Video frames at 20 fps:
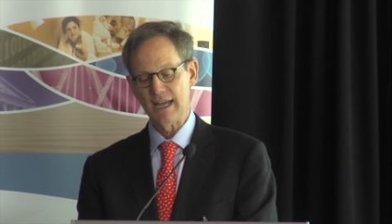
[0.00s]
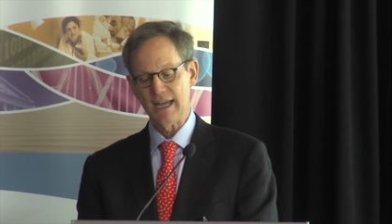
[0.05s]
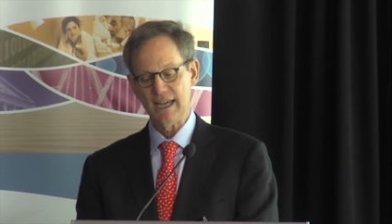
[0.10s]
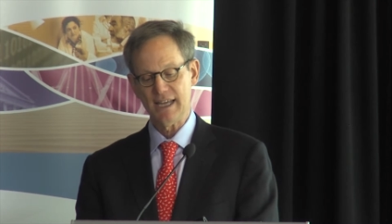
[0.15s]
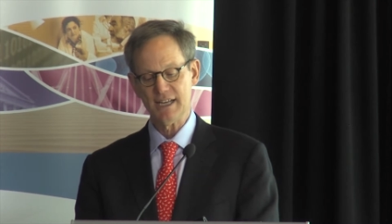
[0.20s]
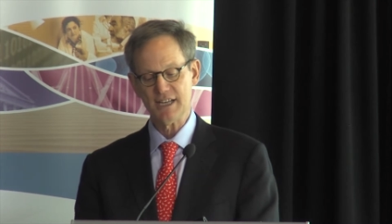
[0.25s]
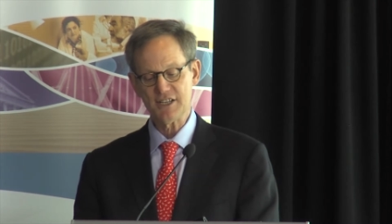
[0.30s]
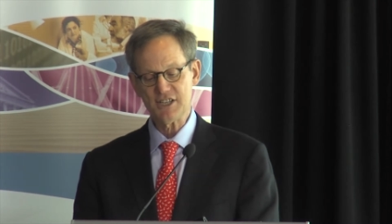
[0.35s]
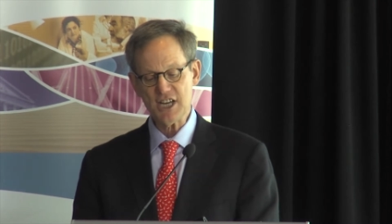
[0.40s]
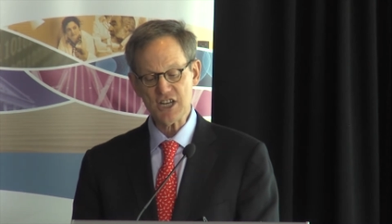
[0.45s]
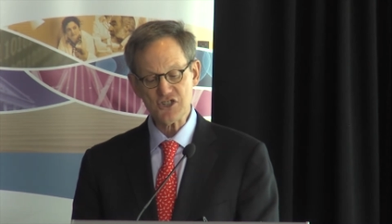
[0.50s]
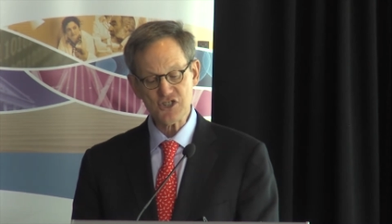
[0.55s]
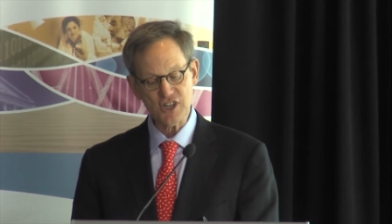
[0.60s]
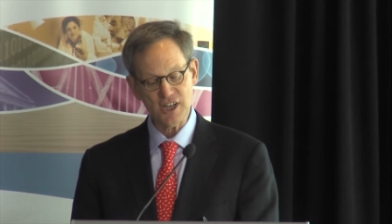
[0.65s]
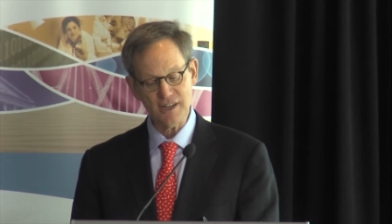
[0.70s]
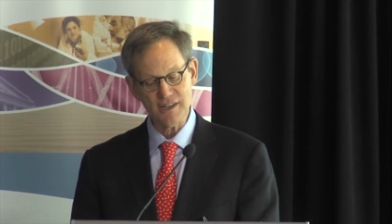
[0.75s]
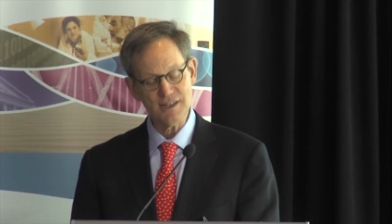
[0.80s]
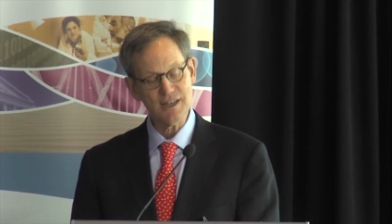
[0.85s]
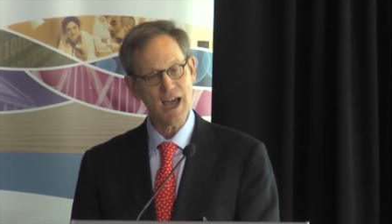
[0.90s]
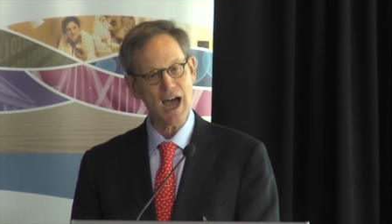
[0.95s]
In
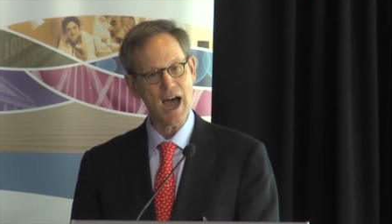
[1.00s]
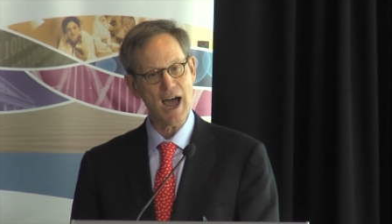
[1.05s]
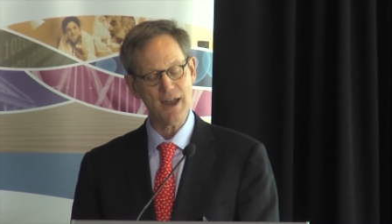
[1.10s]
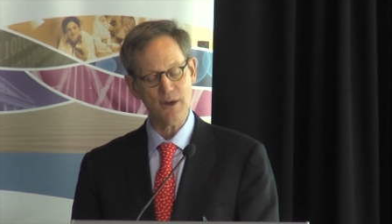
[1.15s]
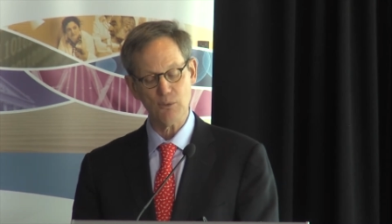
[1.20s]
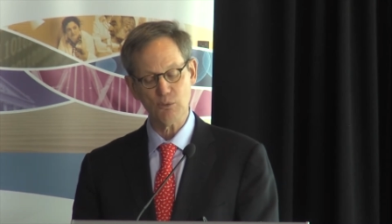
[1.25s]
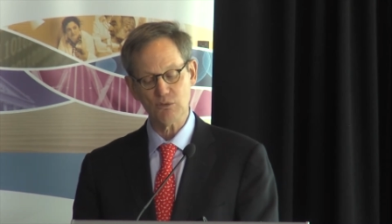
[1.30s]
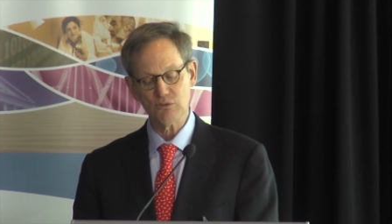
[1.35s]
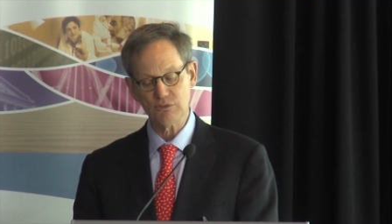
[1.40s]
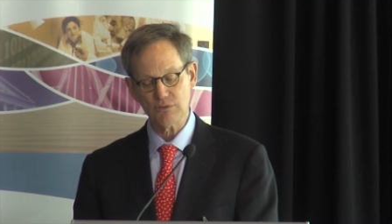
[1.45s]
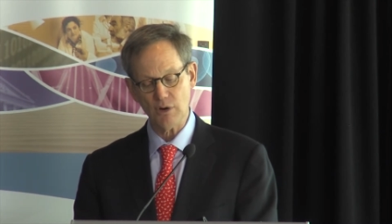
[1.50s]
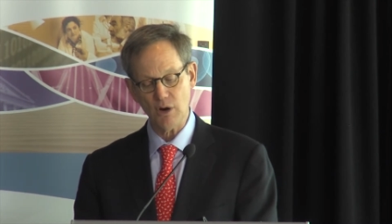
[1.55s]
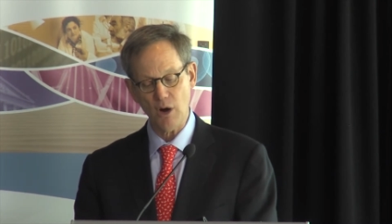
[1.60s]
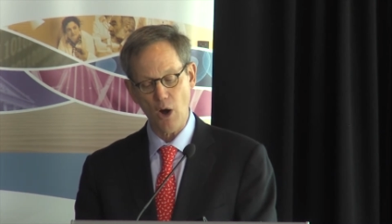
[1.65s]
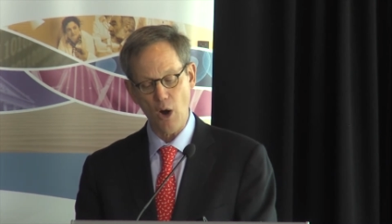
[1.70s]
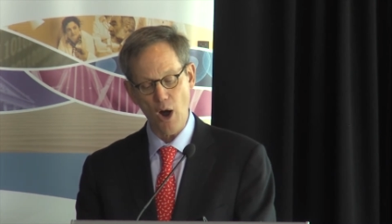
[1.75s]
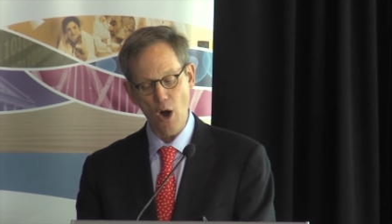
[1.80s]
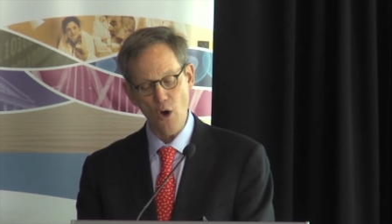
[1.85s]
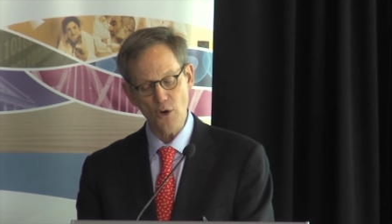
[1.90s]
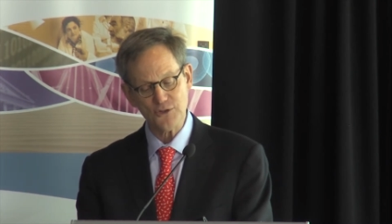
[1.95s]
addition, I
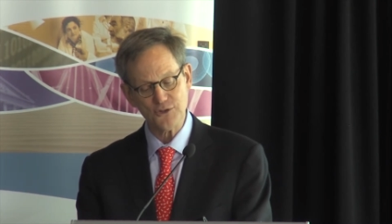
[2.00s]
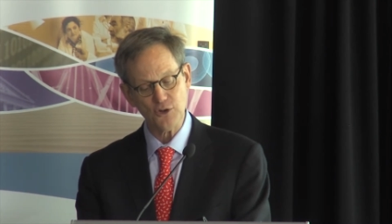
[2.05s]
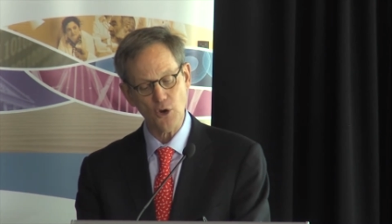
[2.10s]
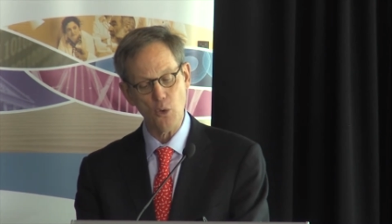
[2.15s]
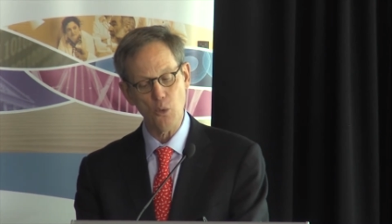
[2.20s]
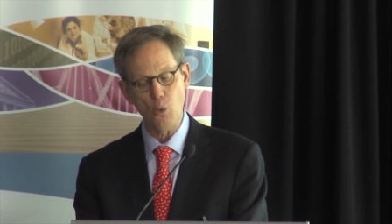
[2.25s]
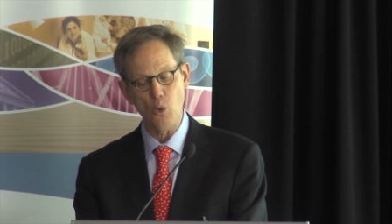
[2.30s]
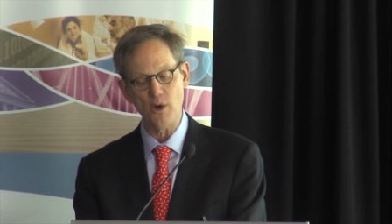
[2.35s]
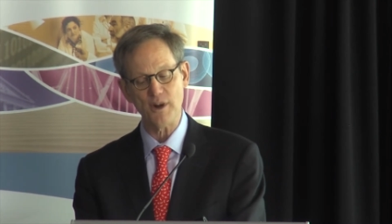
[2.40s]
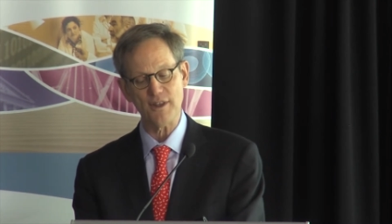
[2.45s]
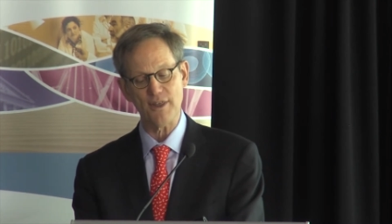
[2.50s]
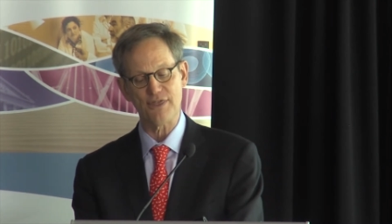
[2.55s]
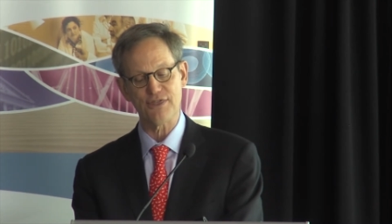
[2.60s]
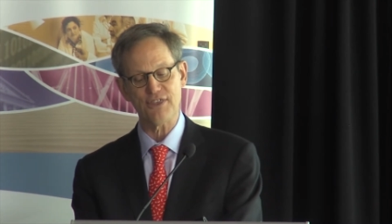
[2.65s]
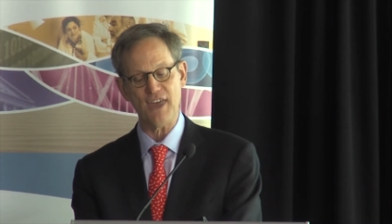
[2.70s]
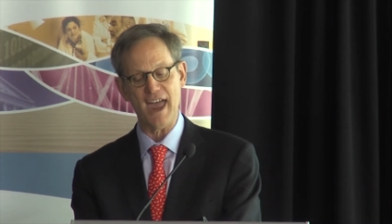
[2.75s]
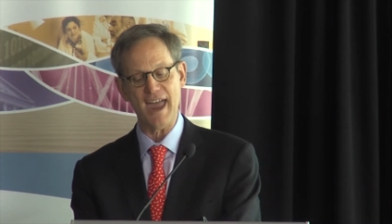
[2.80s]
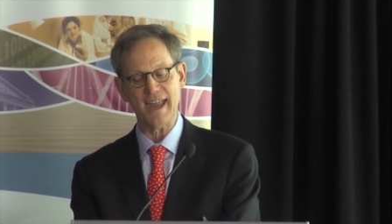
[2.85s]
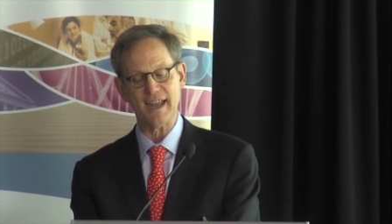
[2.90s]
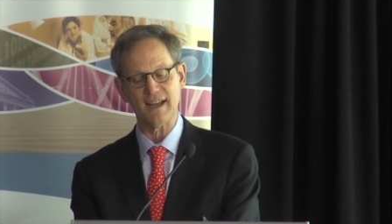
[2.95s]
also want to
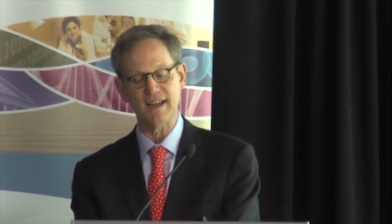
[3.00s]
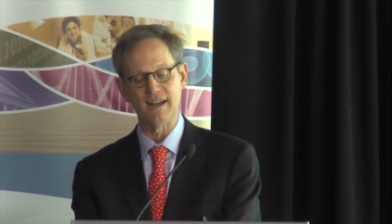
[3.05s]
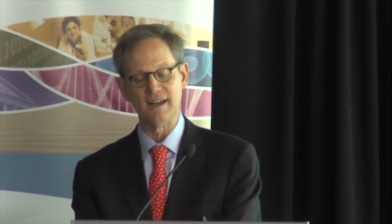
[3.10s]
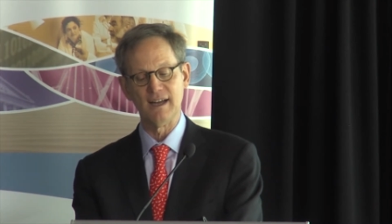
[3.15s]
thank